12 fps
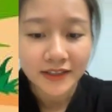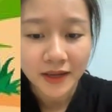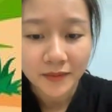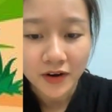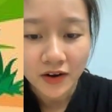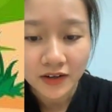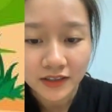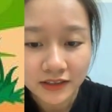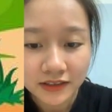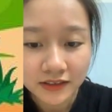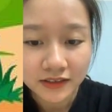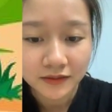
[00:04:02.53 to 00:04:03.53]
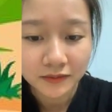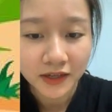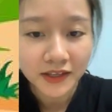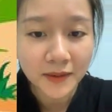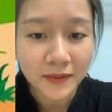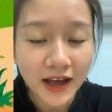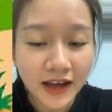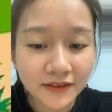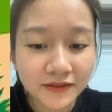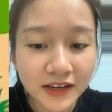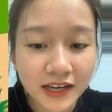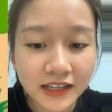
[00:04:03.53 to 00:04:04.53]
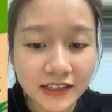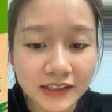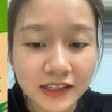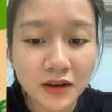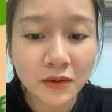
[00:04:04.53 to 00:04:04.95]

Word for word: Can you join the following apartheid cover